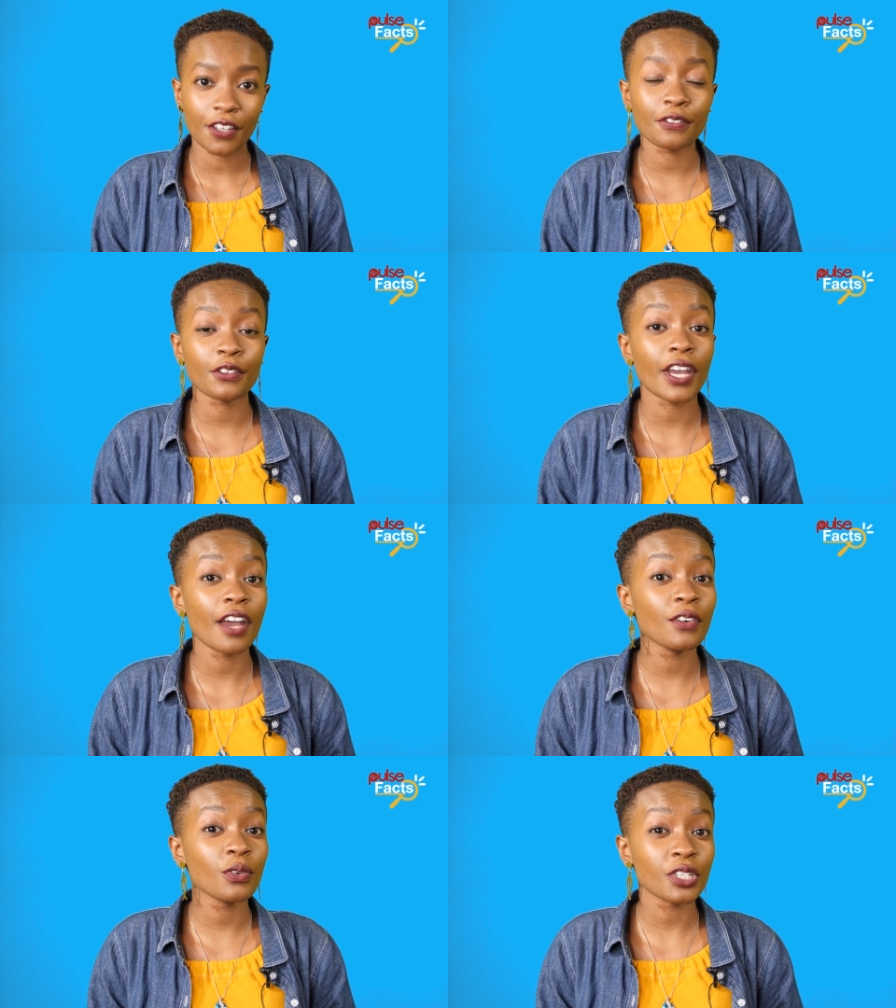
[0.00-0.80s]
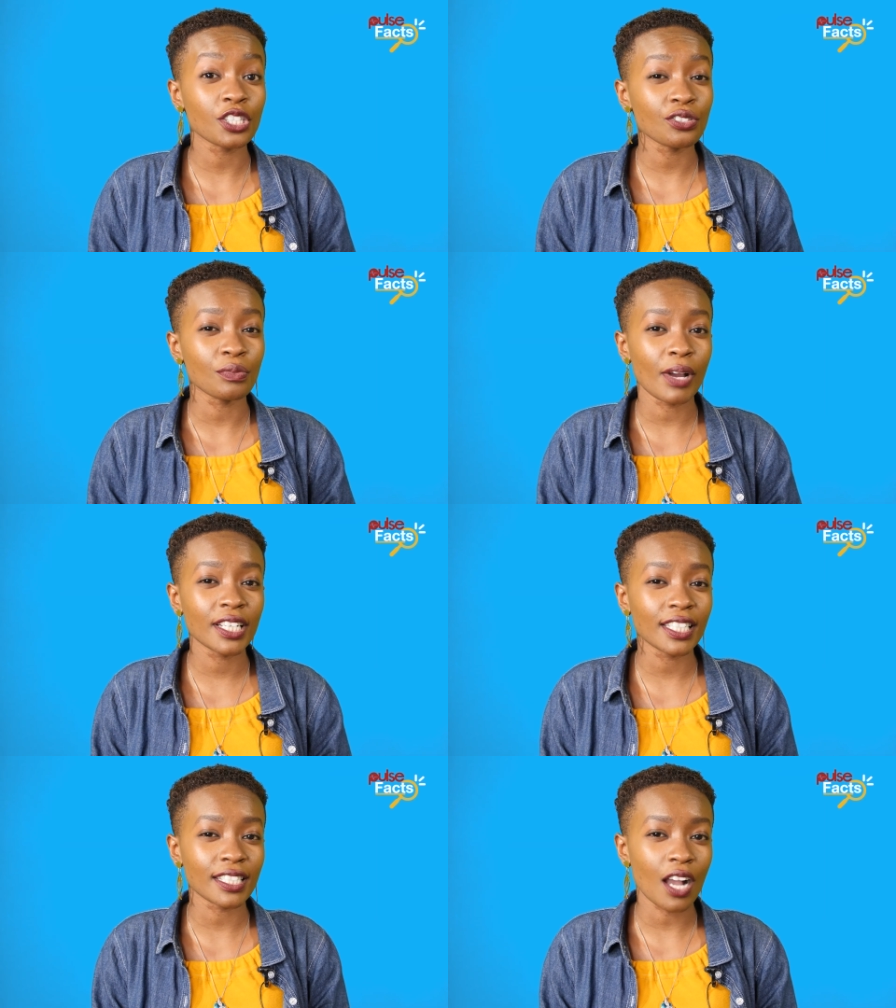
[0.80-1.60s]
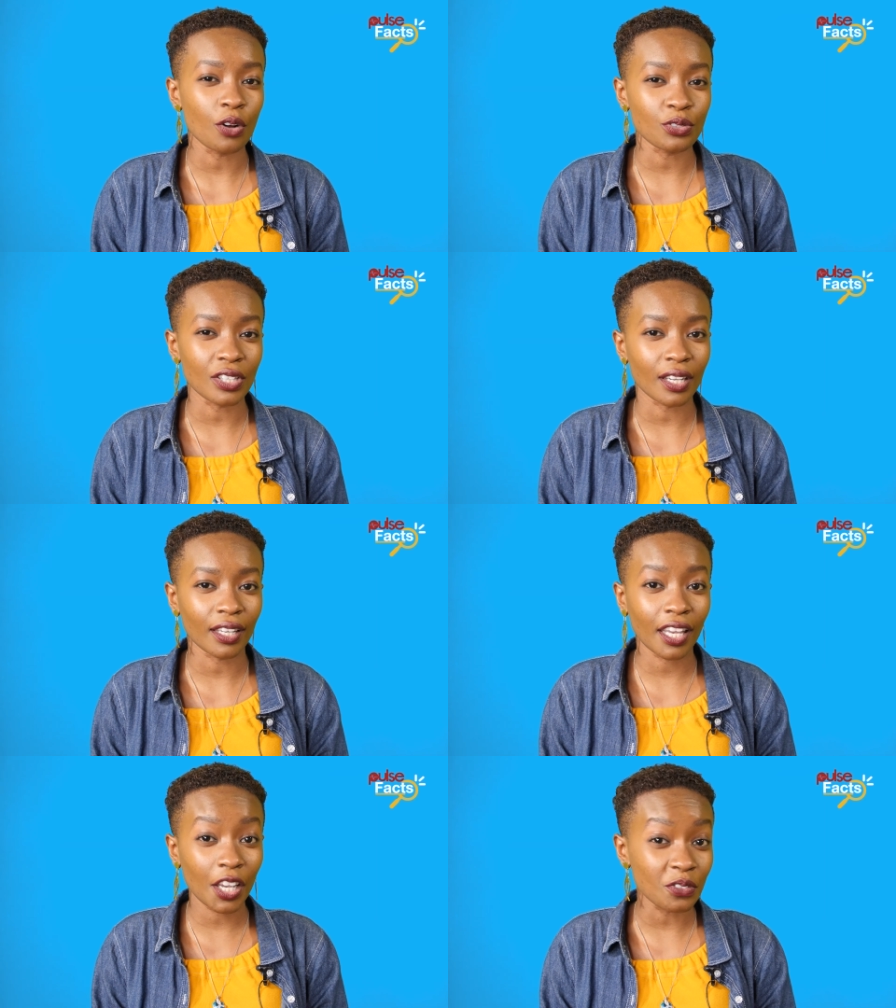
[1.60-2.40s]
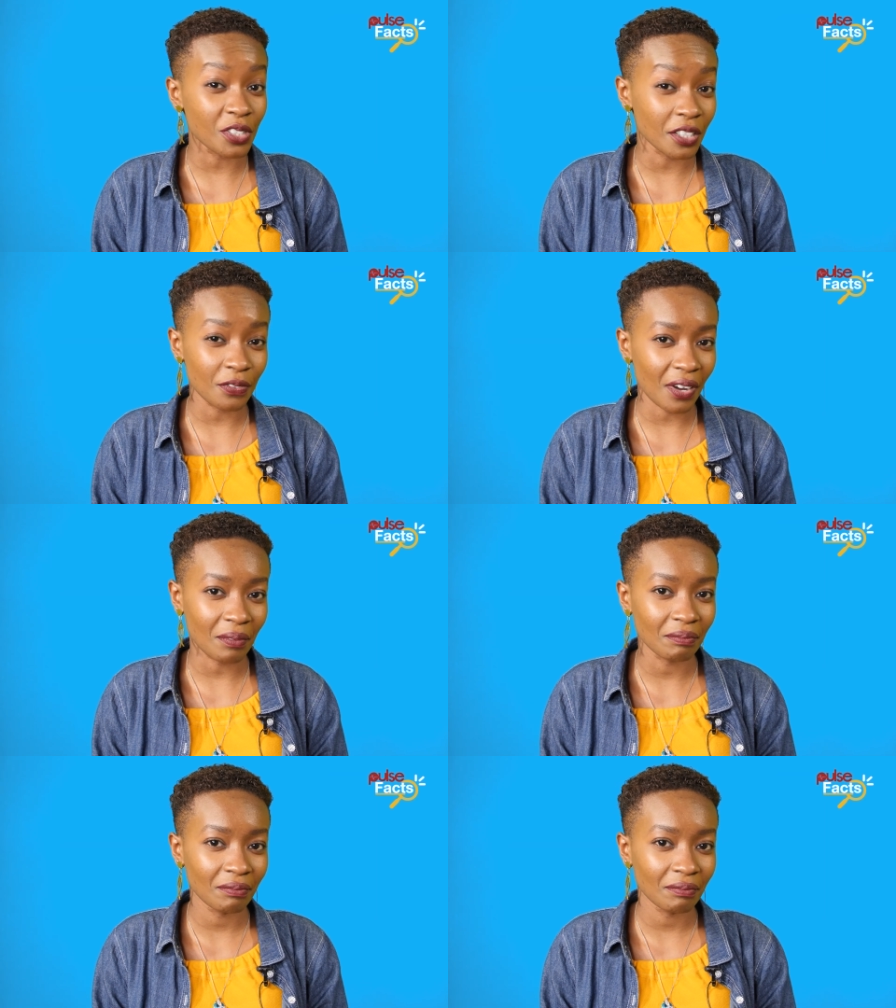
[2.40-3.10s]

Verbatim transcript: If you ever wish to battle it out with a KOT fan,